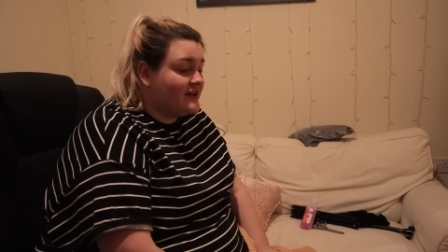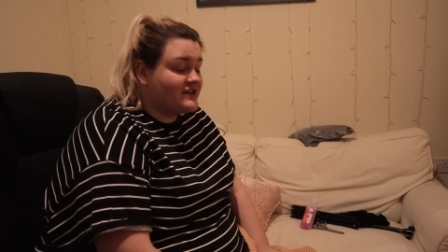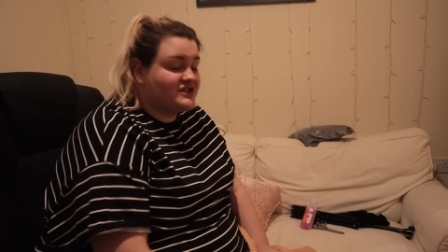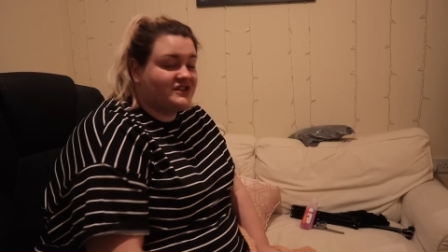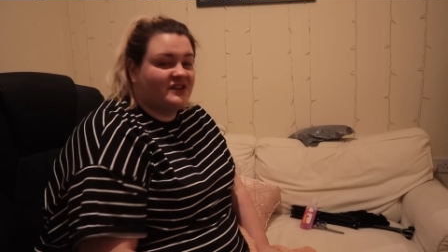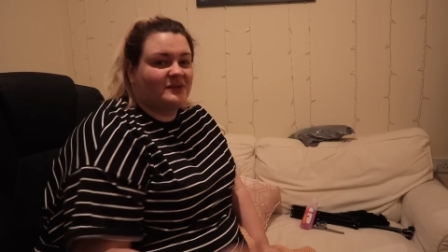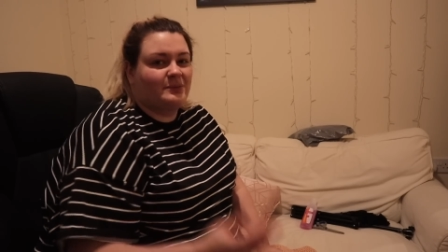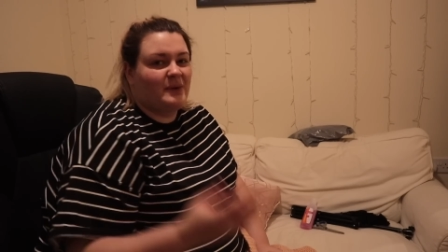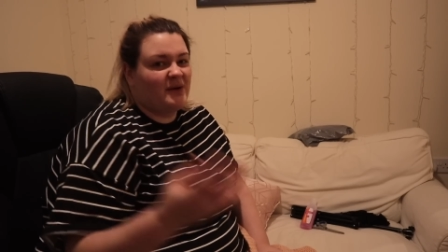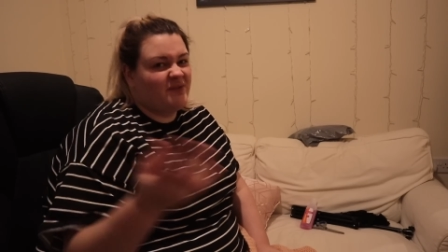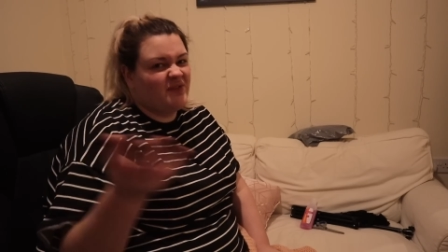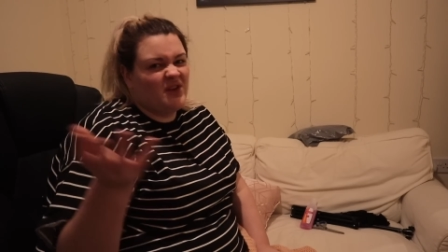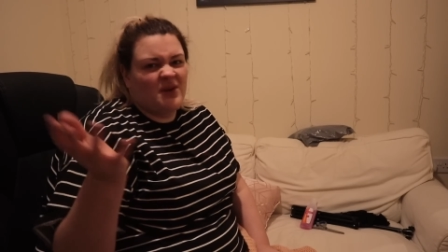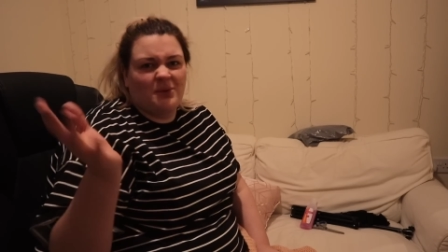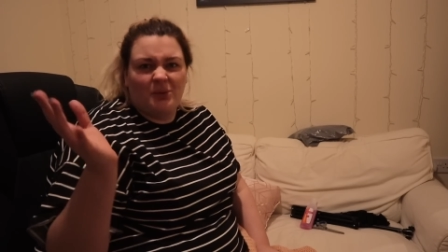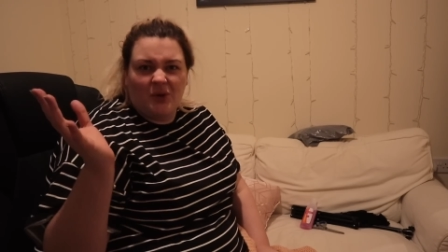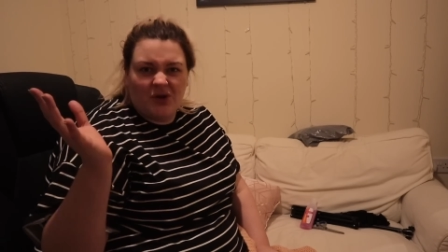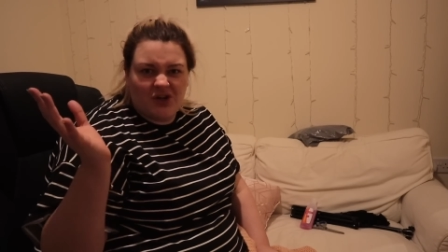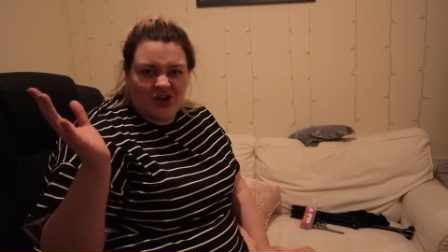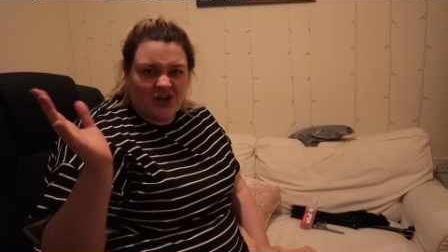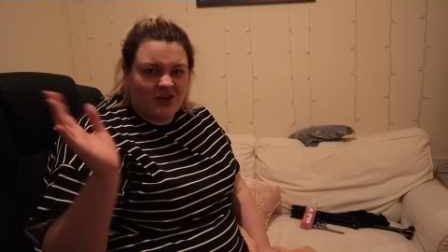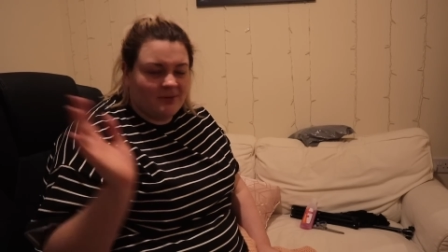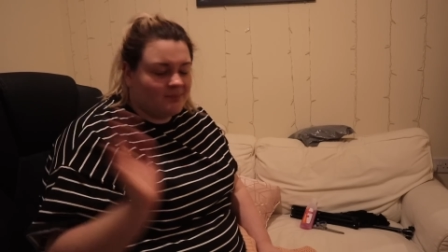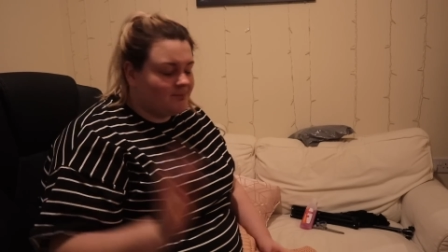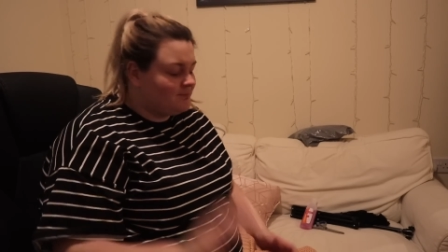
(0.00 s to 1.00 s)
It's just whether you
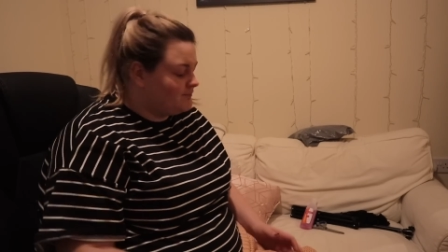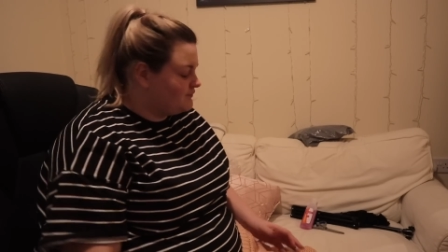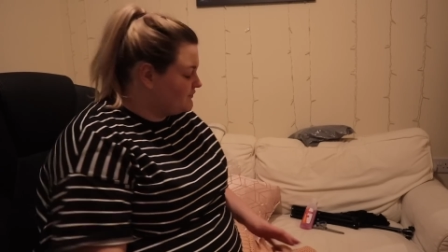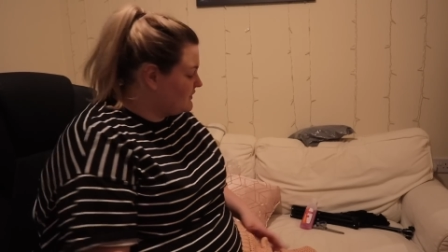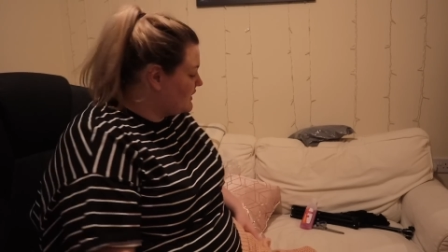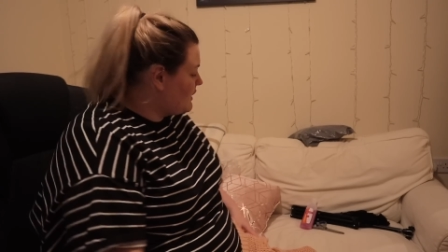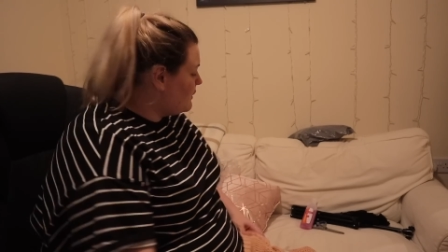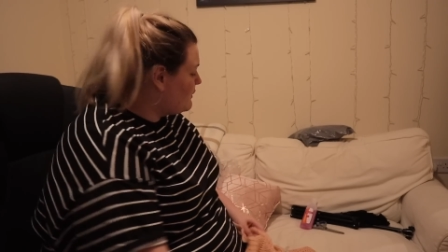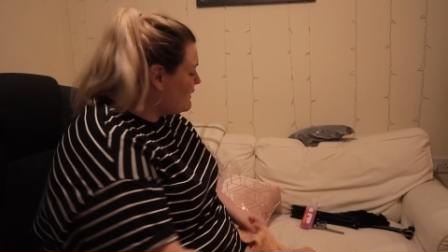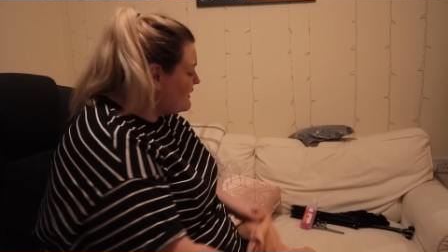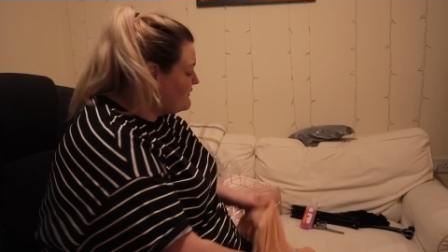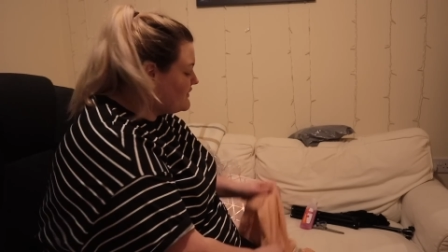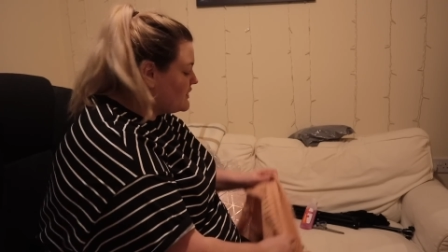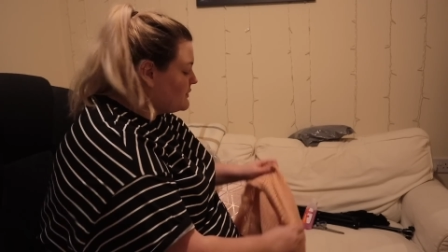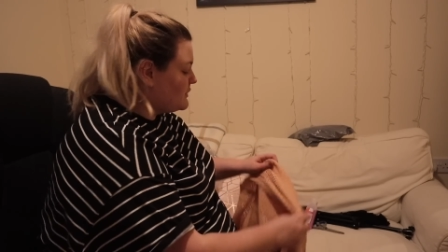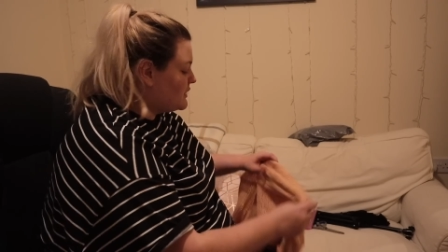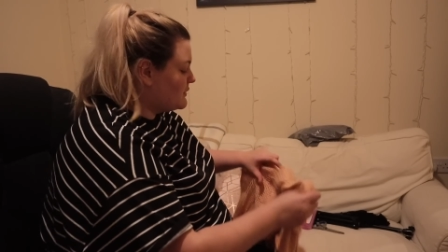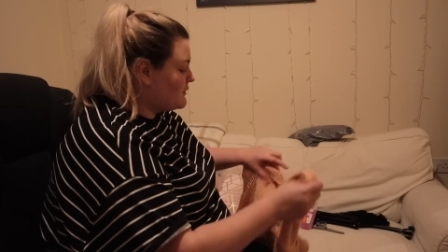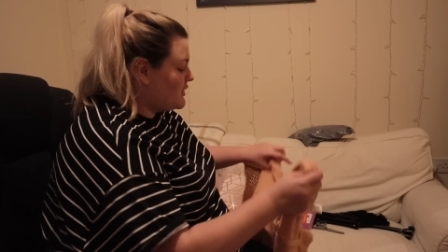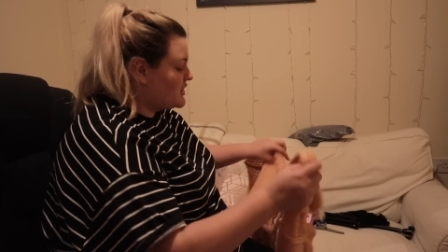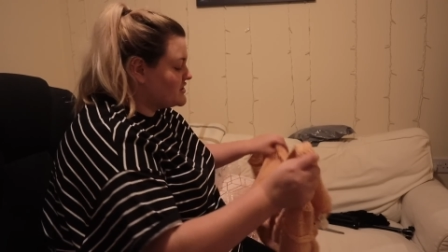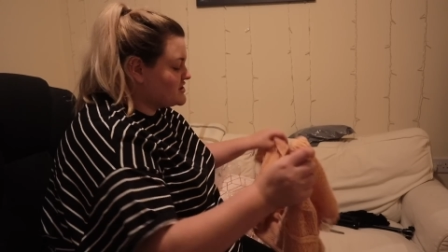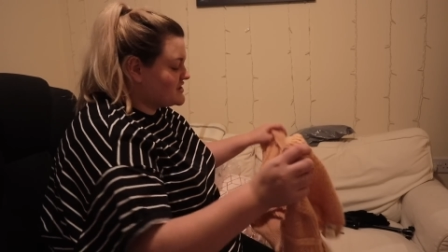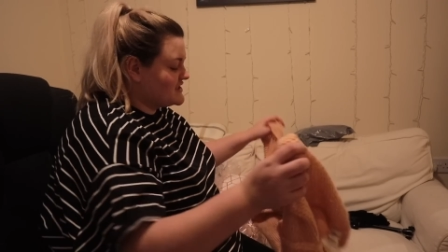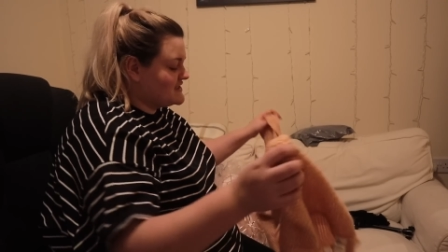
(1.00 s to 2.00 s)
want to
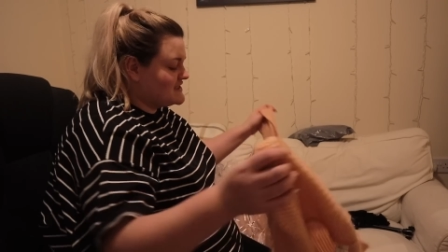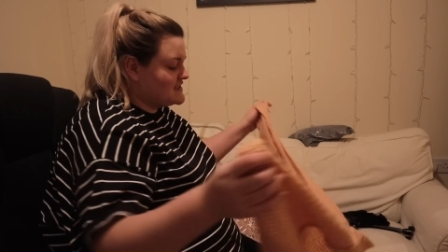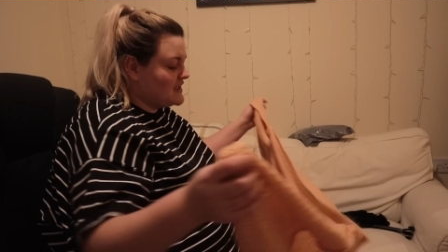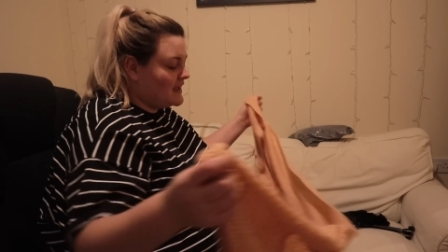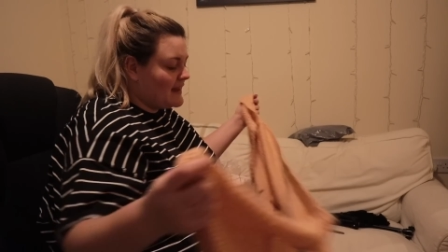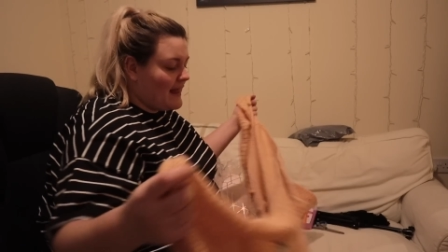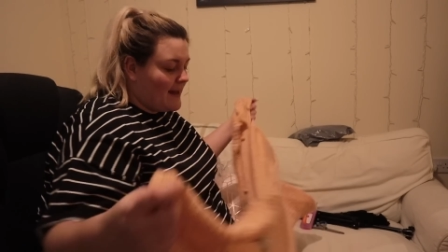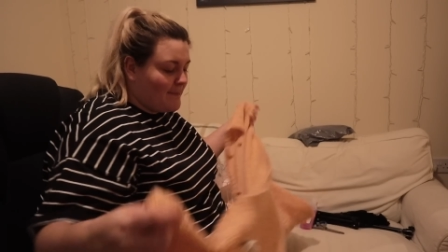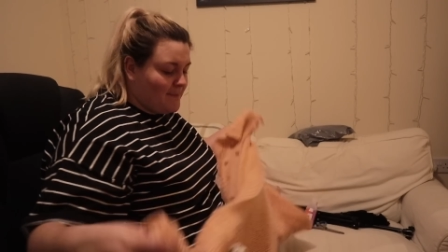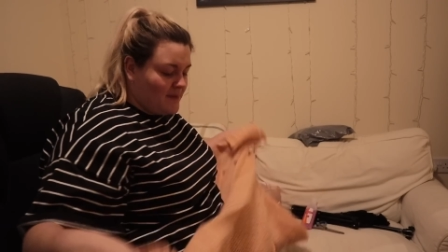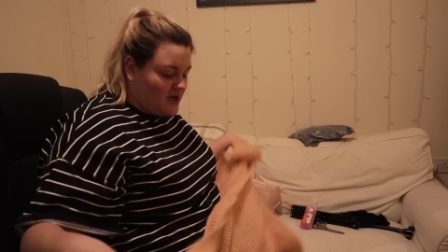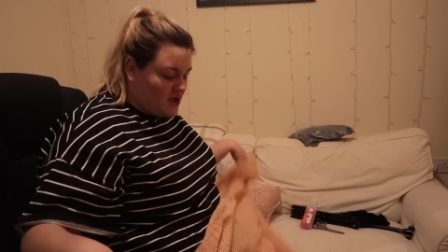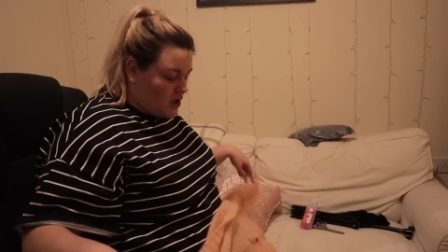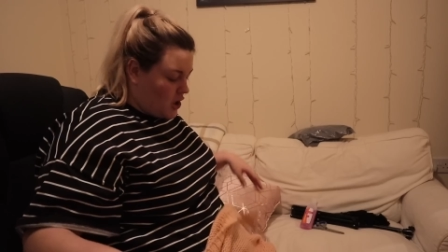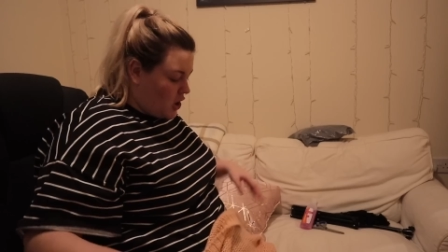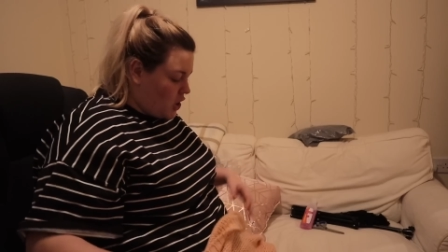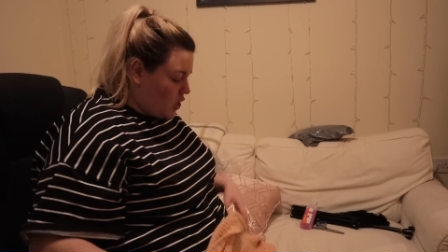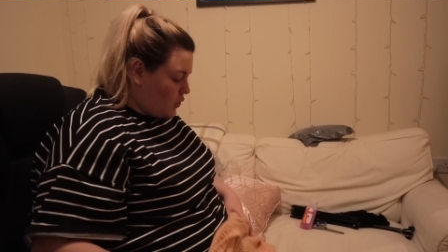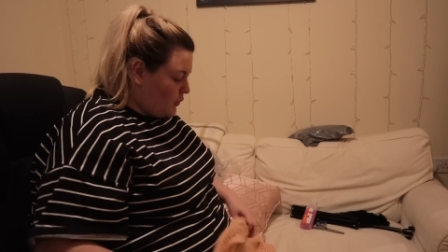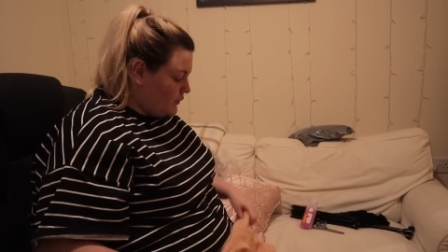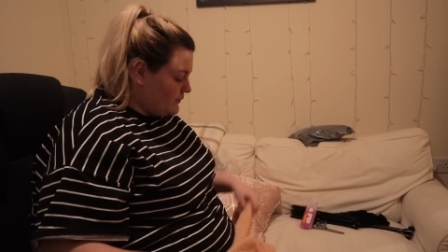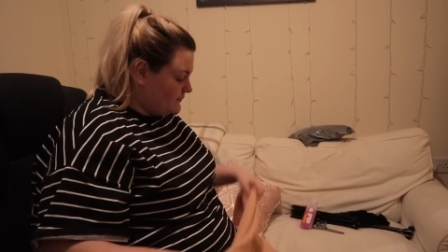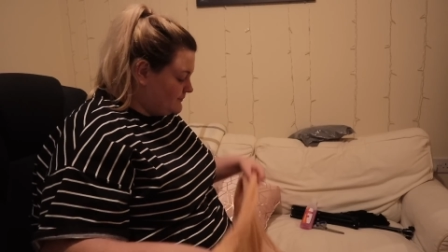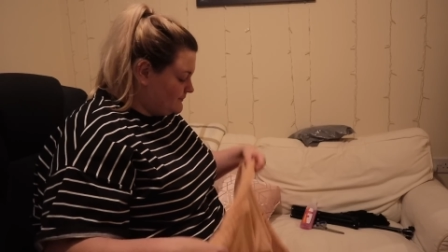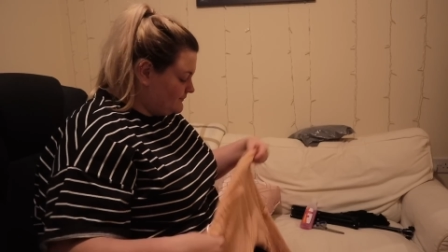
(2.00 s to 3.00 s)
watch it, so let me
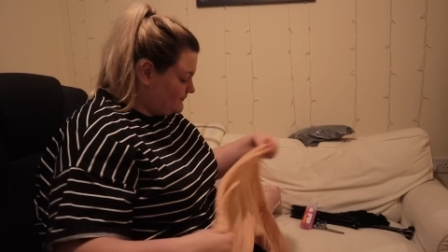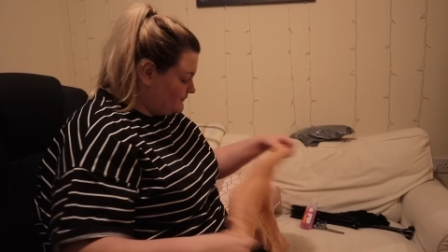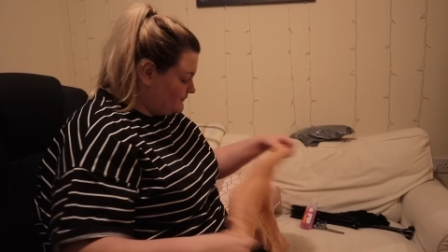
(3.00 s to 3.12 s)
know.